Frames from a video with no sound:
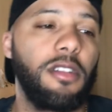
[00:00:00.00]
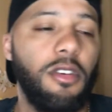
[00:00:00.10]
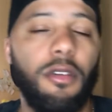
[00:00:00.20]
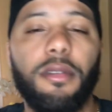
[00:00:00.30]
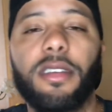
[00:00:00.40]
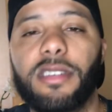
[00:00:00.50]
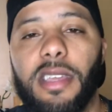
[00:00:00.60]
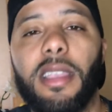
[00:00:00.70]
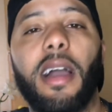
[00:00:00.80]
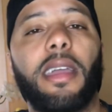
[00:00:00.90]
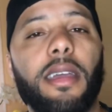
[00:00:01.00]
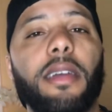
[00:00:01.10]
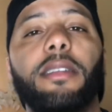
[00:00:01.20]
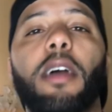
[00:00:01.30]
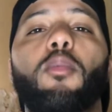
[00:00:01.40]
glory and shit. Like
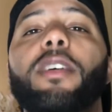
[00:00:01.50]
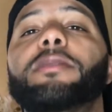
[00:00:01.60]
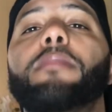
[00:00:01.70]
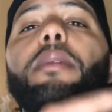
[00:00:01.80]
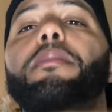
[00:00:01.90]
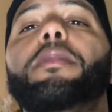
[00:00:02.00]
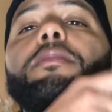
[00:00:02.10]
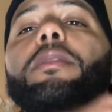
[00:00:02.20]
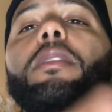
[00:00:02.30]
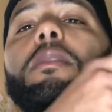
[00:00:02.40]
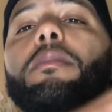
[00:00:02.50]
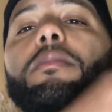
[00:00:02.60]
that resume building up.